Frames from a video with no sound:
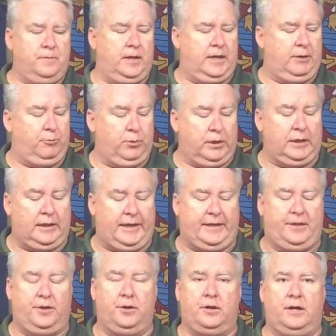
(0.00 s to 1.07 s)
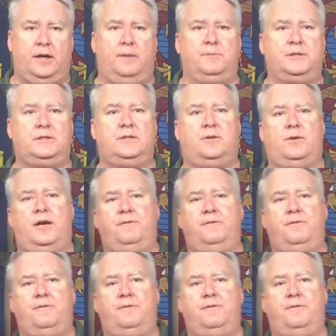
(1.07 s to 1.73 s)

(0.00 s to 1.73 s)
I really like the ergonomics of the